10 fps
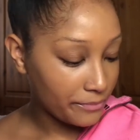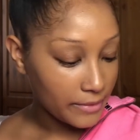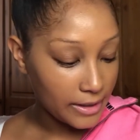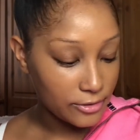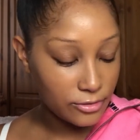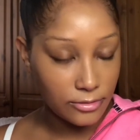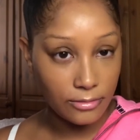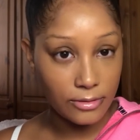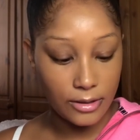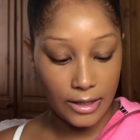And it's so
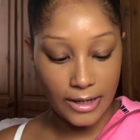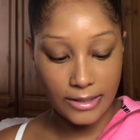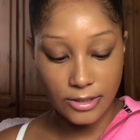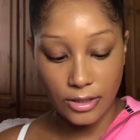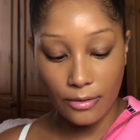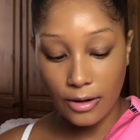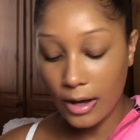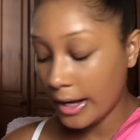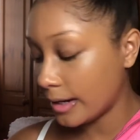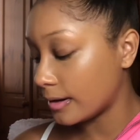annoying. It's so
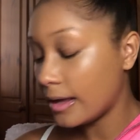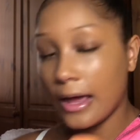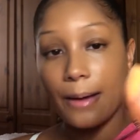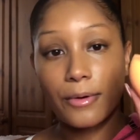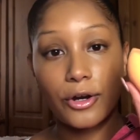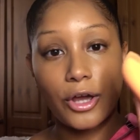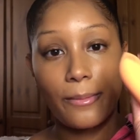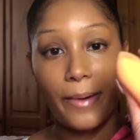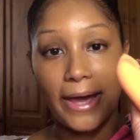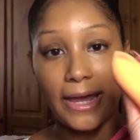annoying. I'm gonna go
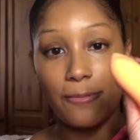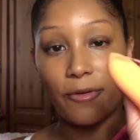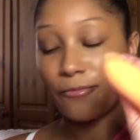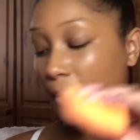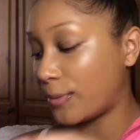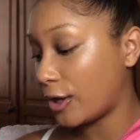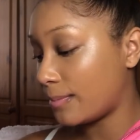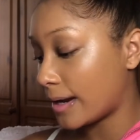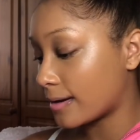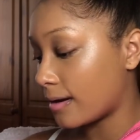back in with my beauty
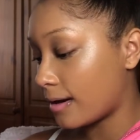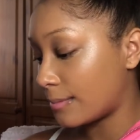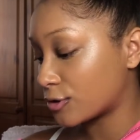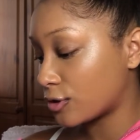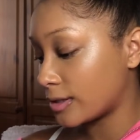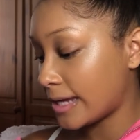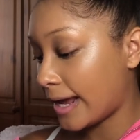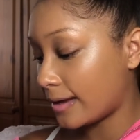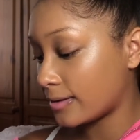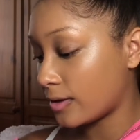blender, and I'm just gonna
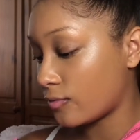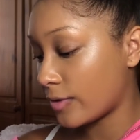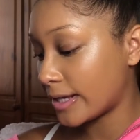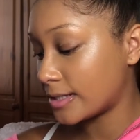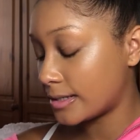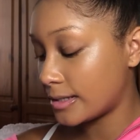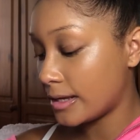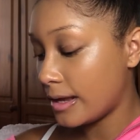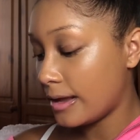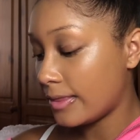take the rest
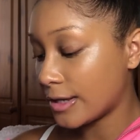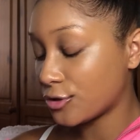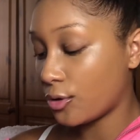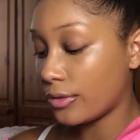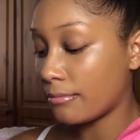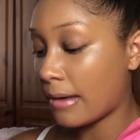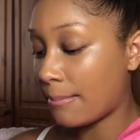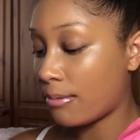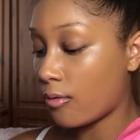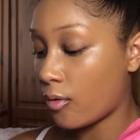that's on my
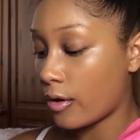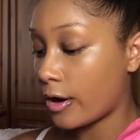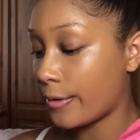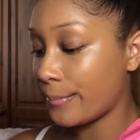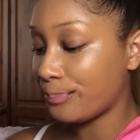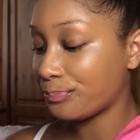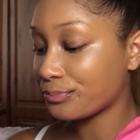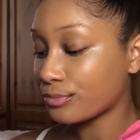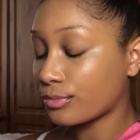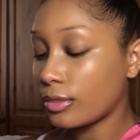palm.
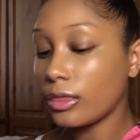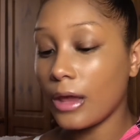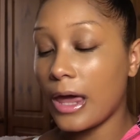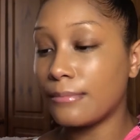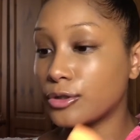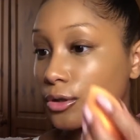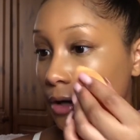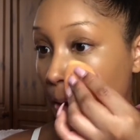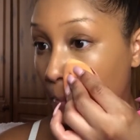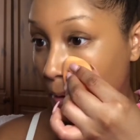I'm just
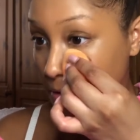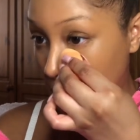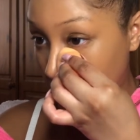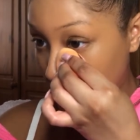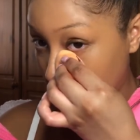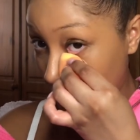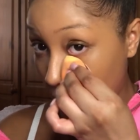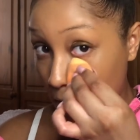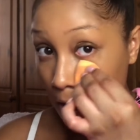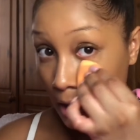gonna press that into the
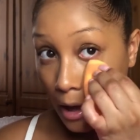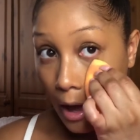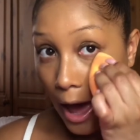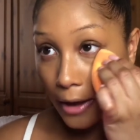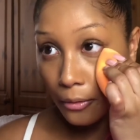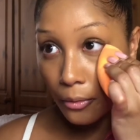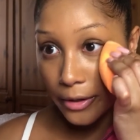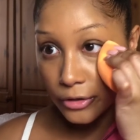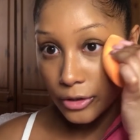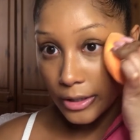skin. I
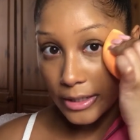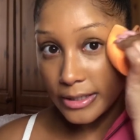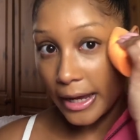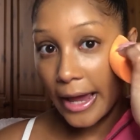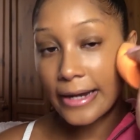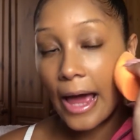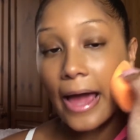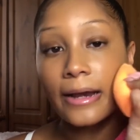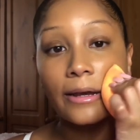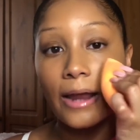always do this. Like,
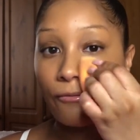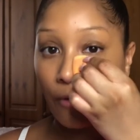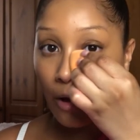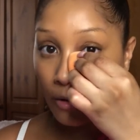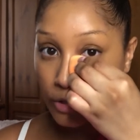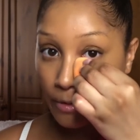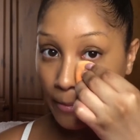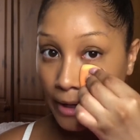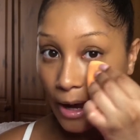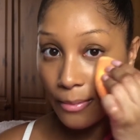I never do my
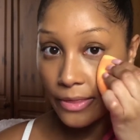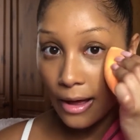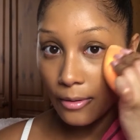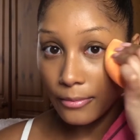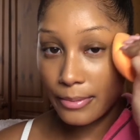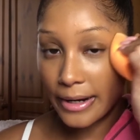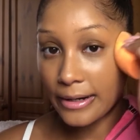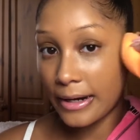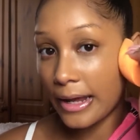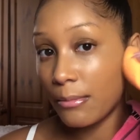makeup without
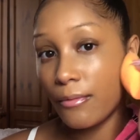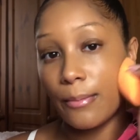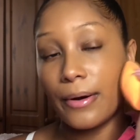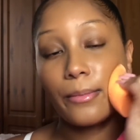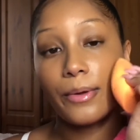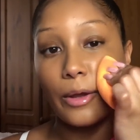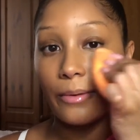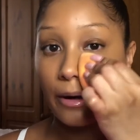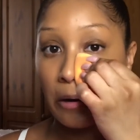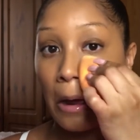blending it in with a beauty
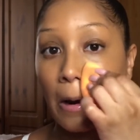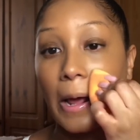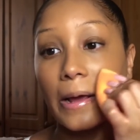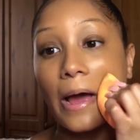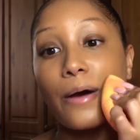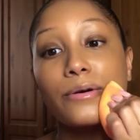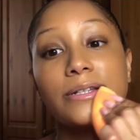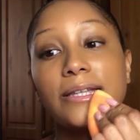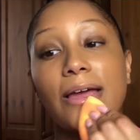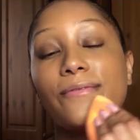blender. Like, I will
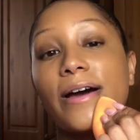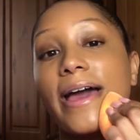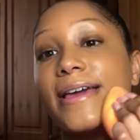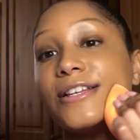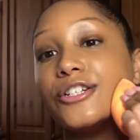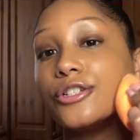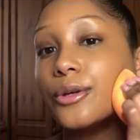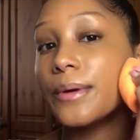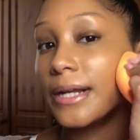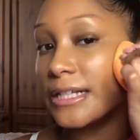stay for ages
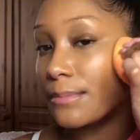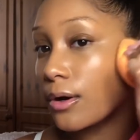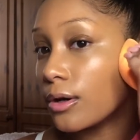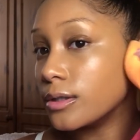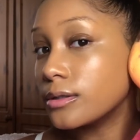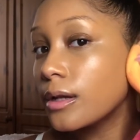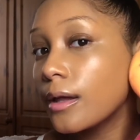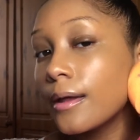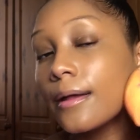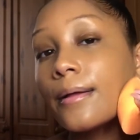doing this because
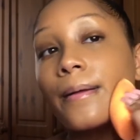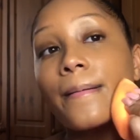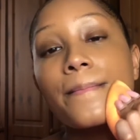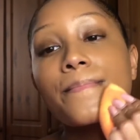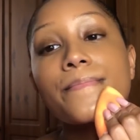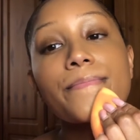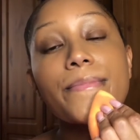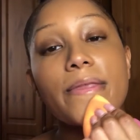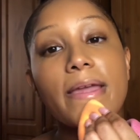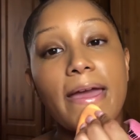
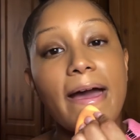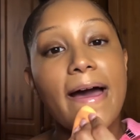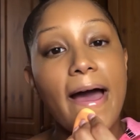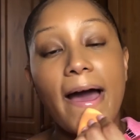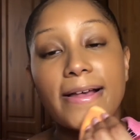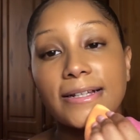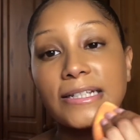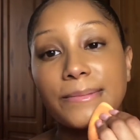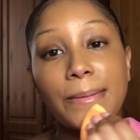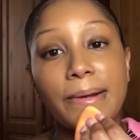it has
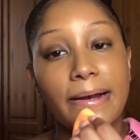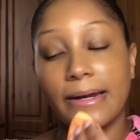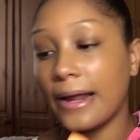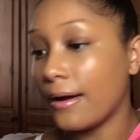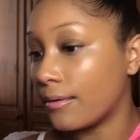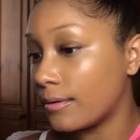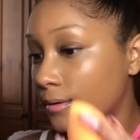to be blended out.